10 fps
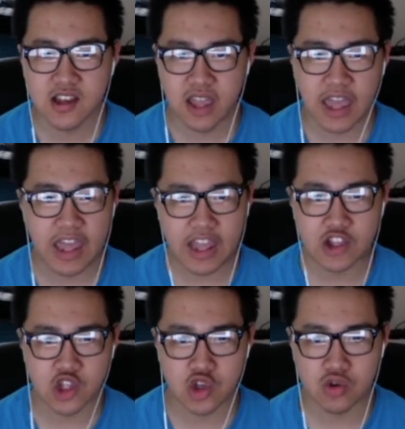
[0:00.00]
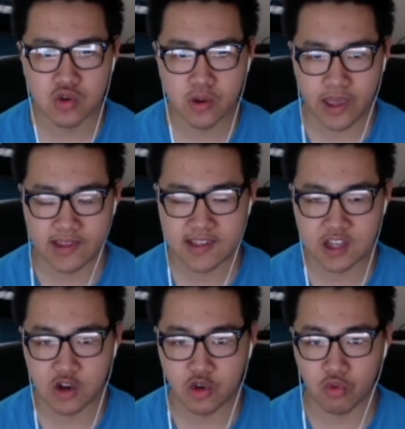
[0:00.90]
into a
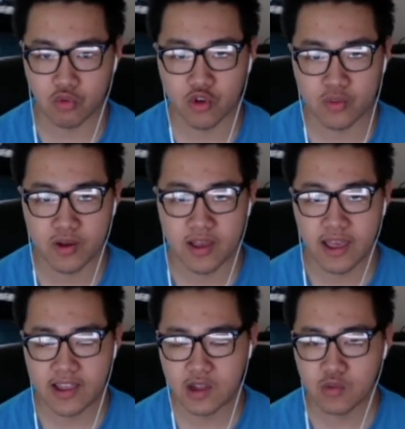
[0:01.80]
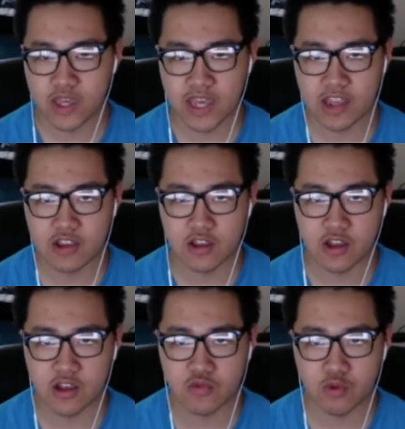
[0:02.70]
single group, and then we can
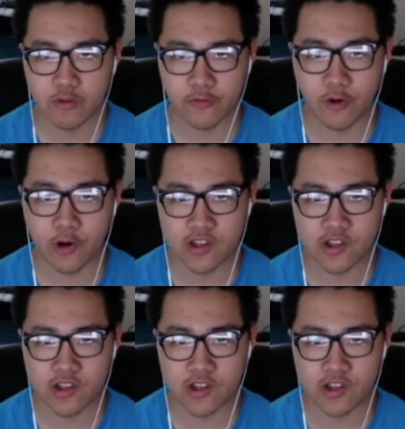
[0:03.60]
refer to